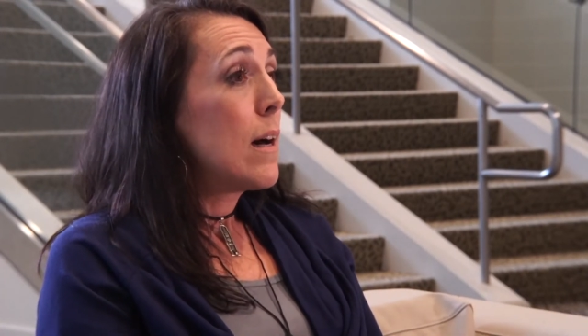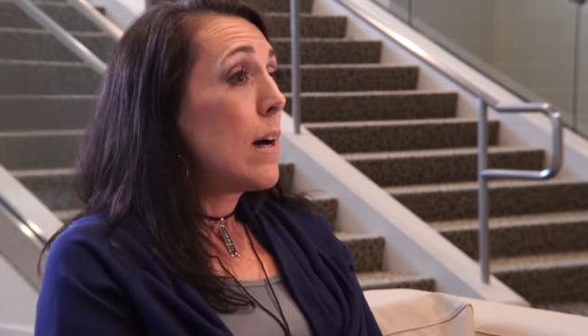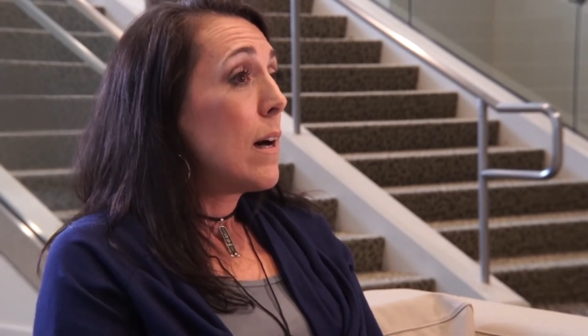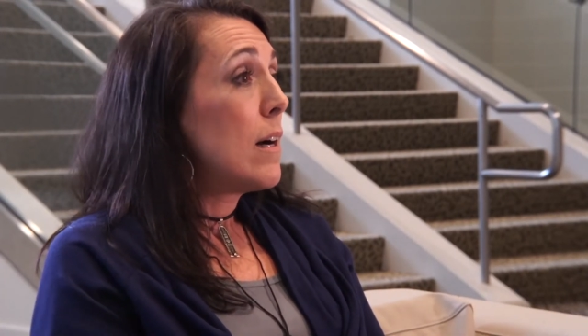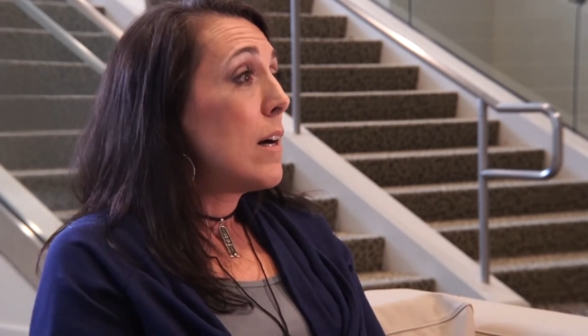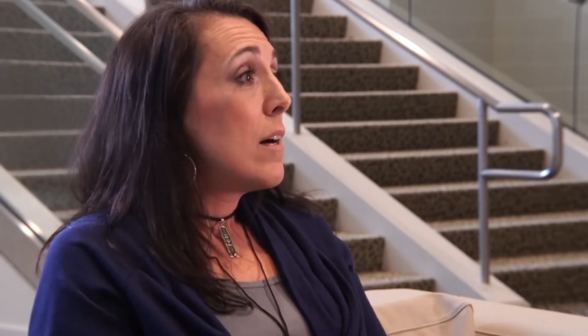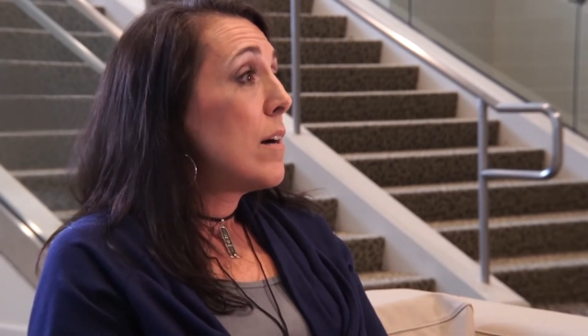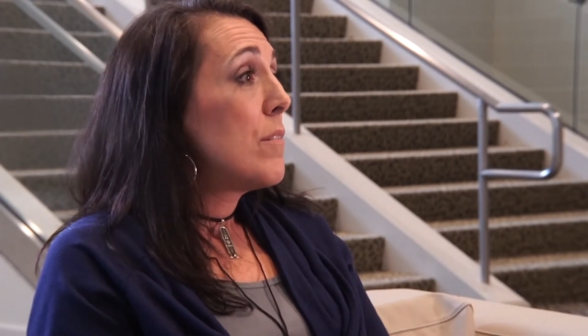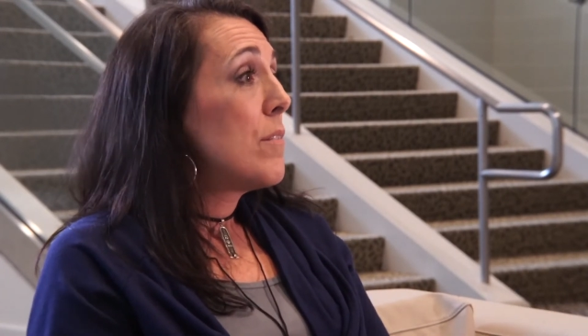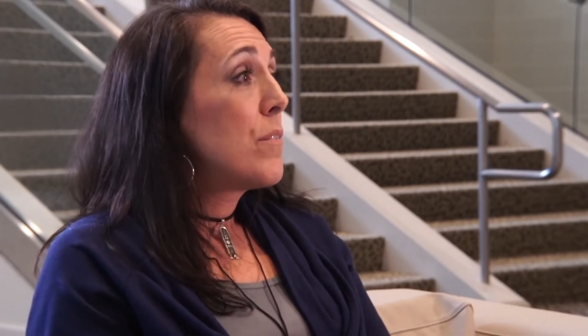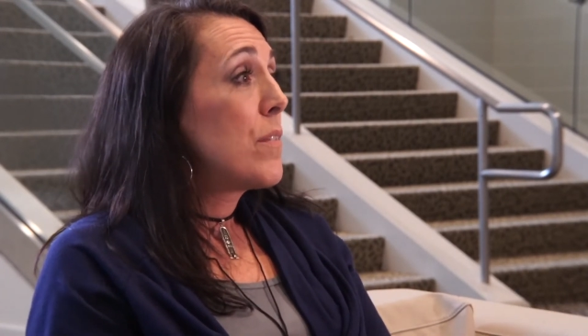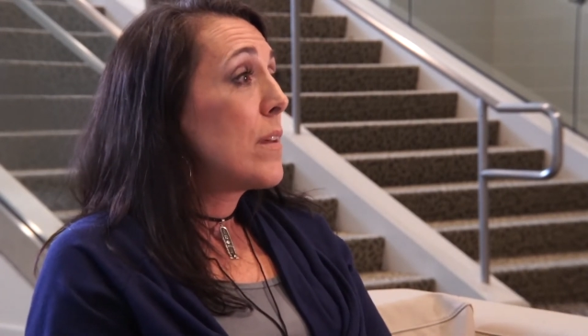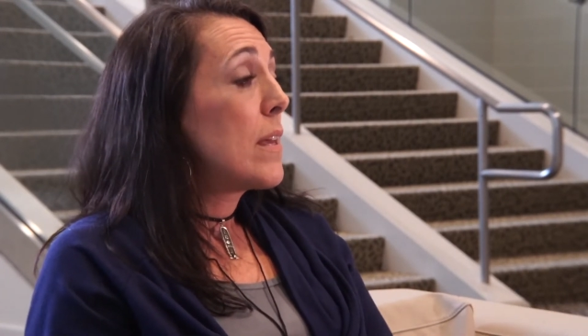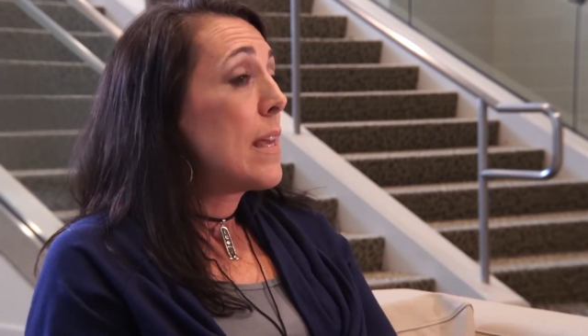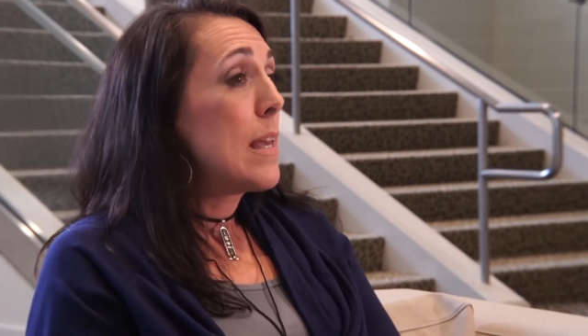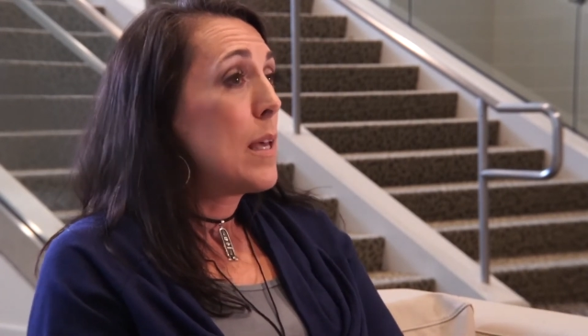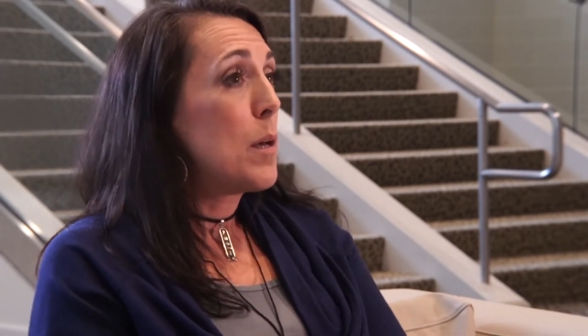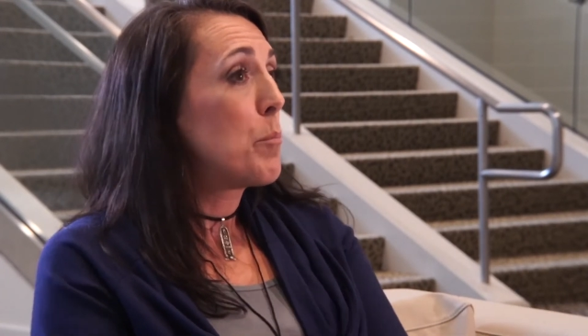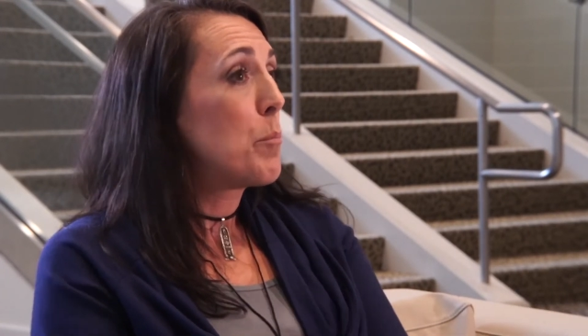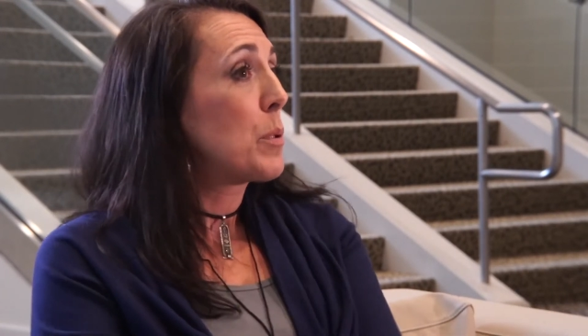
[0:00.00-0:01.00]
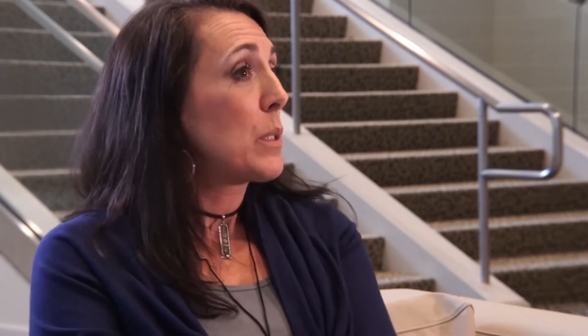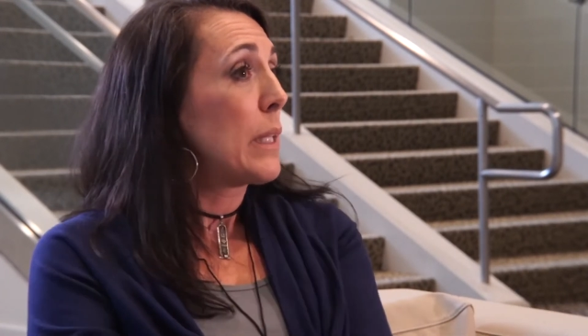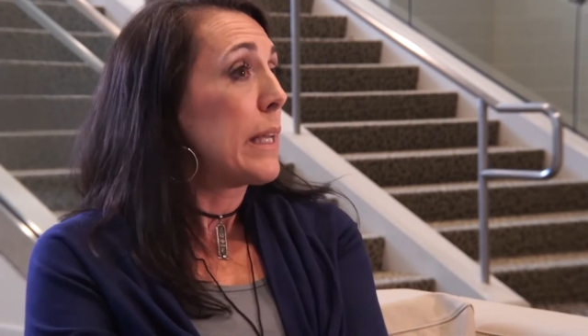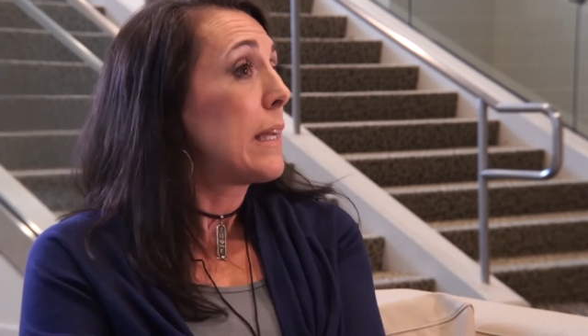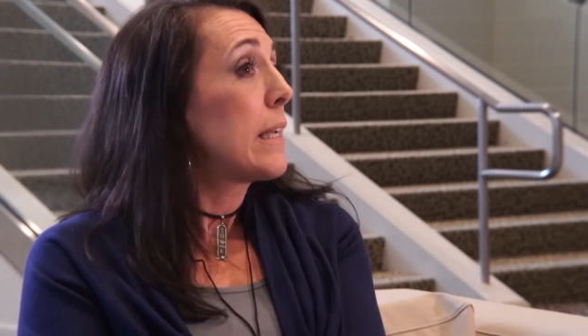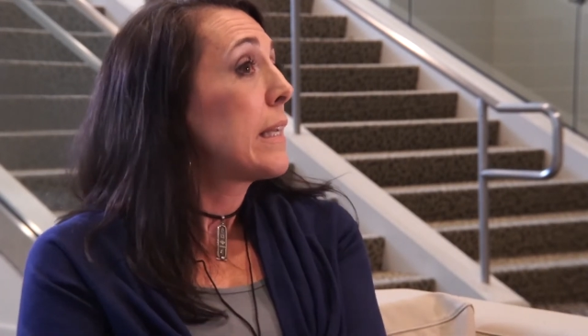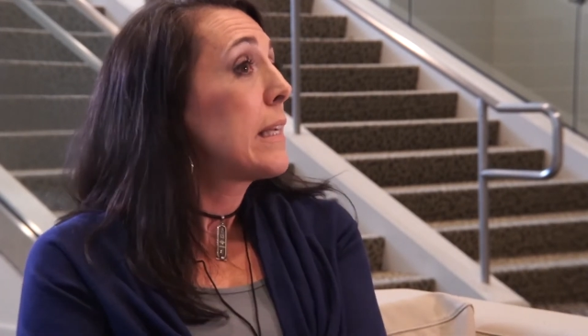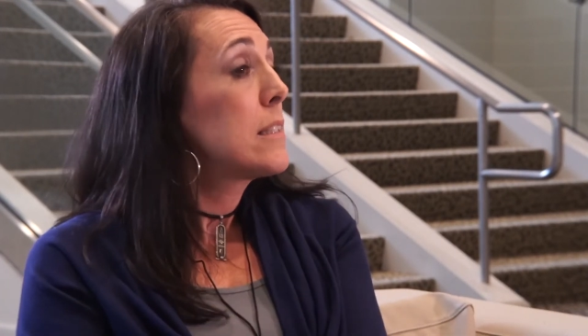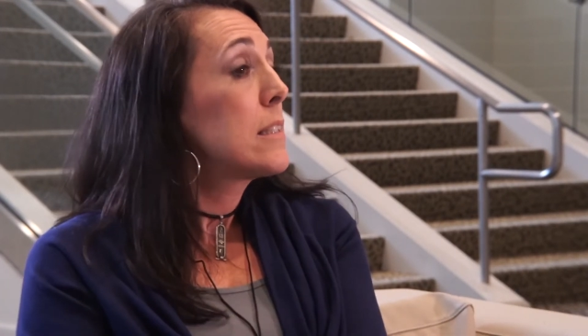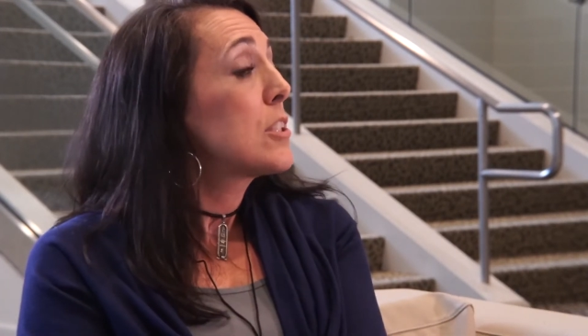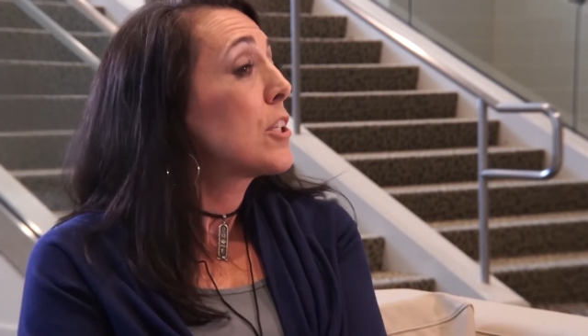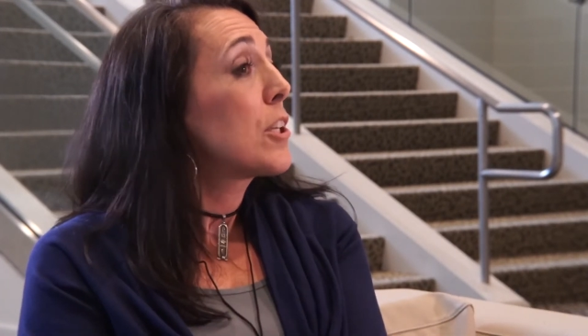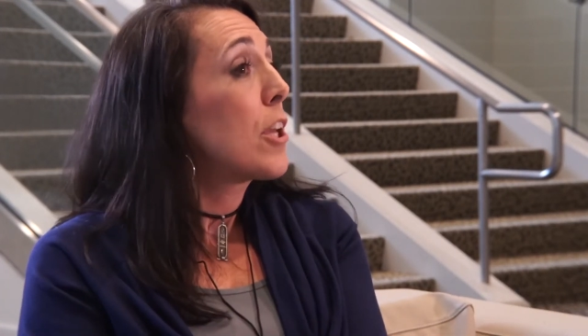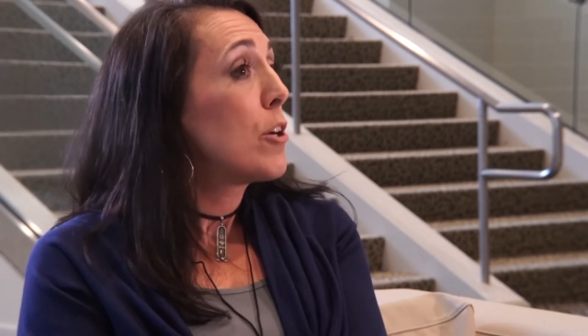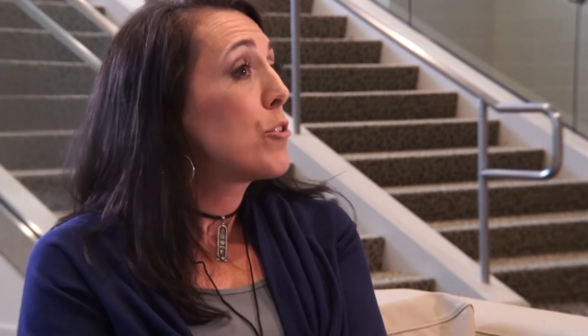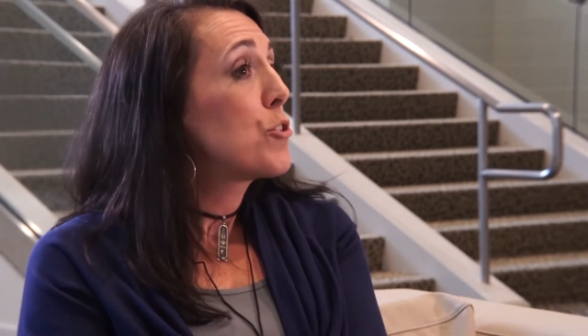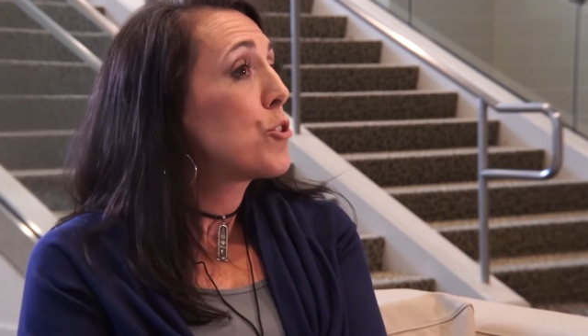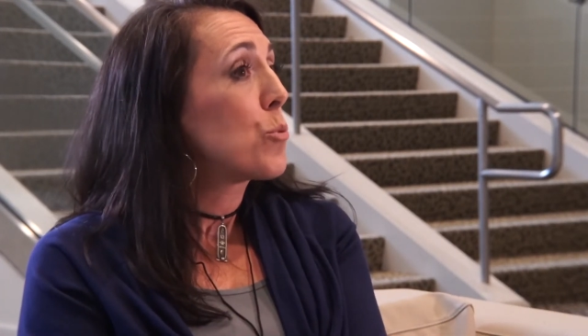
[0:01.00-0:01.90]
of him planning to go